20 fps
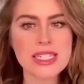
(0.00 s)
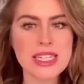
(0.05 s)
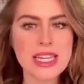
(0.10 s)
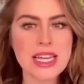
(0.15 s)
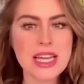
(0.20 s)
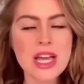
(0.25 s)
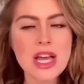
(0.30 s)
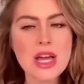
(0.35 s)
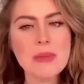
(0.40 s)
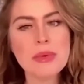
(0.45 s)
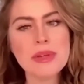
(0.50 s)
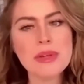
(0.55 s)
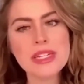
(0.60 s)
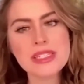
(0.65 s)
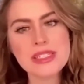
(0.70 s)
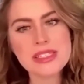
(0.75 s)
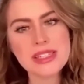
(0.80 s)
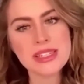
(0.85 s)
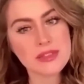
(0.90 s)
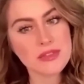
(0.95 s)
did, but
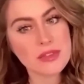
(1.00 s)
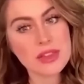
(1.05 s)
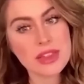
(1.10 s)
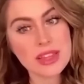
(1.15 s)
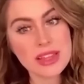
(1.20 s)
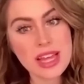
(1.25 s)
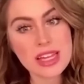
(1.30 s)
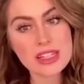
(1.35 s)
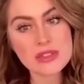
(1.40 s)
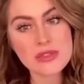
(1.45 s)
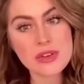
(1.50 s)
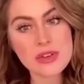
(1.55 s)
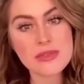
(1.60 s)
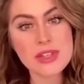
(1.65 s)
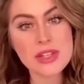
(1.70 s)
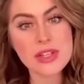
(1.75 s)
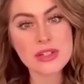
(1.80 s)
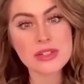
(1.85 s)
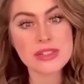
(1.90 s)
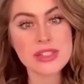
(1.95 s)
it's for the last
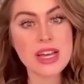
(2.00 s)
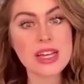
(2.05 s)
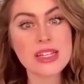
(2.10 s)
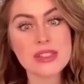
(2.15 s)
5 years,